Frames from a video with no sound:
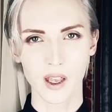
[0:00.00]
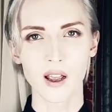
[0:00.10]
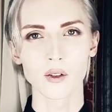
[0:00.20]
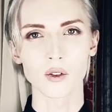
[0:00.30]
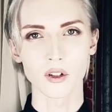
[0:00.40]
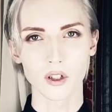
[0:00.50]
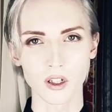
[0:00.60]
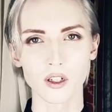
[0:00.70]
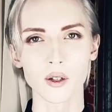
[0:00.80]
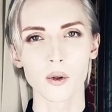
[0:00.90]
and to
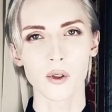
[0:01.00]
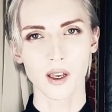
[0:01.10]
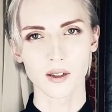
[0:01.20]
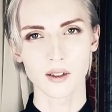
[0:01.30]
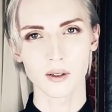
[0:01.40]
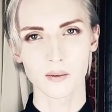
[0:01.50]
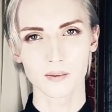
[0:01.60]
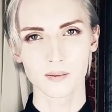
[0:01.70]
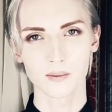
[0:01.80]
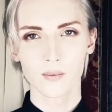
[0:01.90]
learn new things.
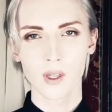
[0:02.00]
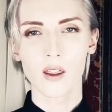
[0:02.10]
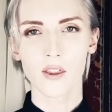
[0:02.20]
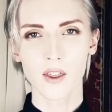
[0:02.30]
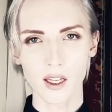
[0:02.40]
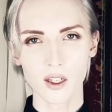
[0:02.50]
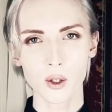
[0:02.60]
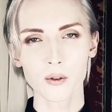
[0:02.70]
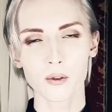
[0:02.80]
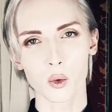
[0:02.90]
Thank
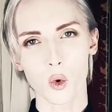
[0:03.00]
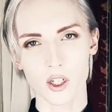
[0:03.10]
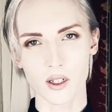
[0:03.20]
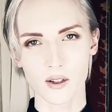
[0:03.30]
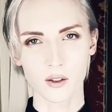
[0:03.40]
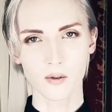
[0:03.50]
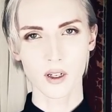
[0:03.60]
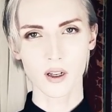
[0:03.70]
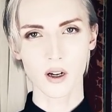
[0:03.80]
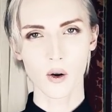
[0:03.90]
you for watching this
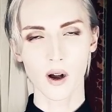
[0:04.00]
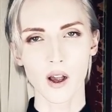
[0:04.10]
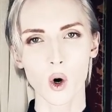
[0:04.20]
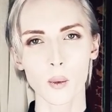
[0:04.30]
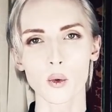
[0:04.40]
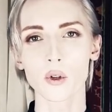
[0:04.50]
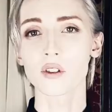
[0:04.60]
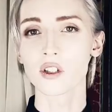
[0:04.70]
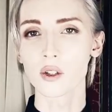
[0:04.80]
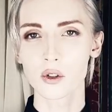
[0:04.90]
video. I hope it
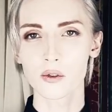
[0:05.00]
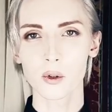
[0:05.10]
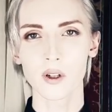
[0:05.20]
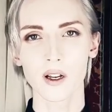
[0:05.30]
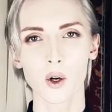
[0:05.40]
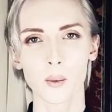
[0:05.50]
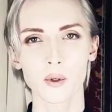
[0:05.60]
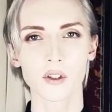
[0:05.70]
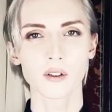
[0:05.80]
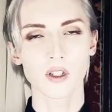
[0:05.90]
was useful. I hope
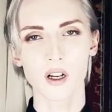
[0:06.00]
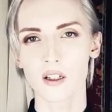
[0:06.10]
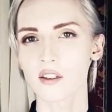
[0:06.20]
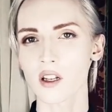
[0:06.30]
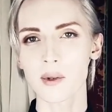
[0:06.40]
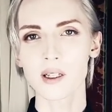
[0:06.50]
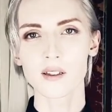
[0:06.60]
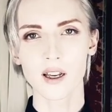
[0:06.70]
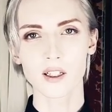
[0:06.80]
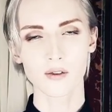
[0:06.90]
you got some
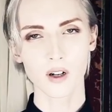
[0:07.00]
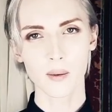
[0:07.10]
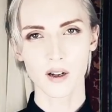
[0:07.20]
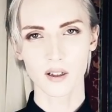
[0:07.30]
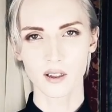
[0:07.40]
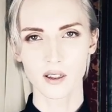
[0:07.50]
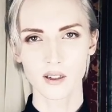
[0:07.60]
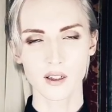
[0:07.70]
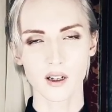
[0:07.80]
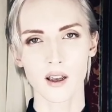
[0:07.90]
insights from it at
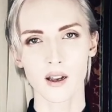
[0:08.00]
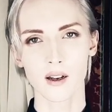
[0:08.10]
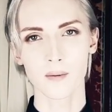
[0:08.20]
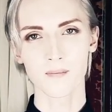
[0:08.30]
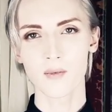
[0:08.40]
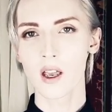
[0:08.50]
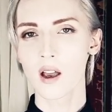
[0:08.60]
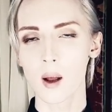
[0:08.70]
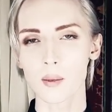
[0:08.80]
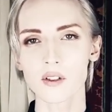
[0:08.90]
least, and
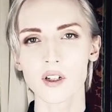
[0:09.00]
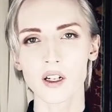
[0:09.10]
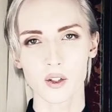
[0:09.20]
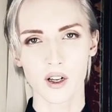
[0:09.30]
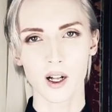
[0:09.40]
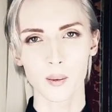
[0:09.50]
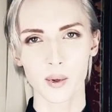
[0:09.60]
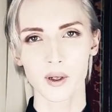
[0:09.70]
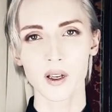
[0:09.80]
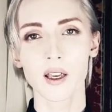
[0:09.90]
I'm just here to help.
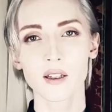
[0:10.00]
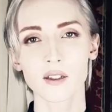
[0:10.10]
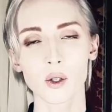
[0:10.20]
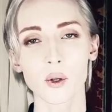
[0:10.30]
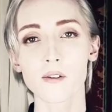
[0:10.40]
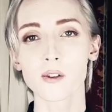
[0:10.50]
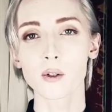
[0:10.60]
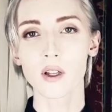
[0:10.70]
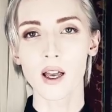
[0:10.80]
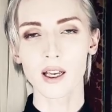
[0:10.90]
So if you
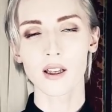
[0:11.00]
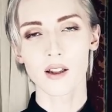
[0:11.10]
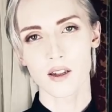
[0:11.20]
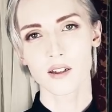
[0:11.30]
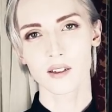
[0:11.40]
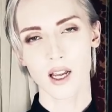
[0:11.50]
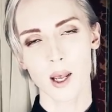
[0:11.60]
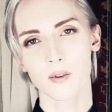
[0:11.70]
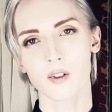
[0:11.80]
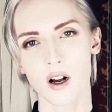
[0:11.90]
like this
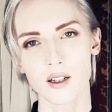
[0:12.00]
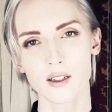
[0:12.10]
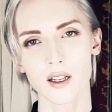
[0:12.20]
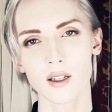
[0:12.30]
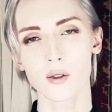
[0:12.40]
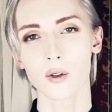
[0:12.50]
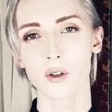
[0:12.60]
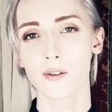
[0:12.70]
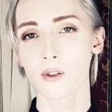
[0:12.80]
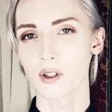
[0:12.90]
type of content, or
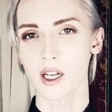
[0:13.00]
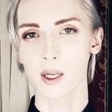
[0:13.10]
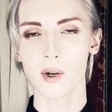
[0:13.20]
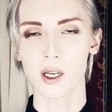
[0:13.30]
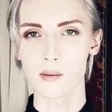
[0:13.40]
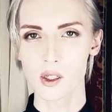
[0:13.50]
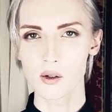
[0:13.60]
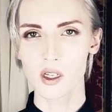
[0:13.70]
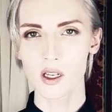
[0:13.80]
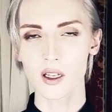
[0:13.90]
if you like my
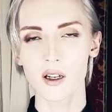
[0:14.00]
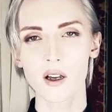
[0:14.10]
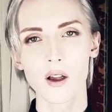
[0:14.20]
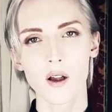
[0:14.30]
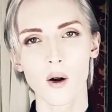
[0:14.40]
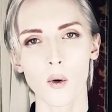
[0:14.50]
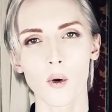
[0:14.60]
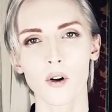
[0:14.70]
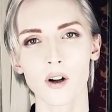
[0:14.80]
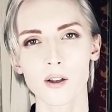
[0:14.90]
music,
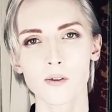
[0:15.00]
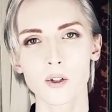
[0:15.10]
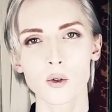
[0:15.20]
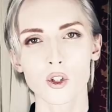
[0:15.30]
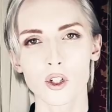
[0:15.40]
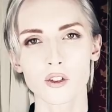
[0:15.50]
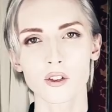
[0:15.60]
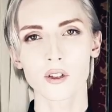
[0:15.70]
or if you just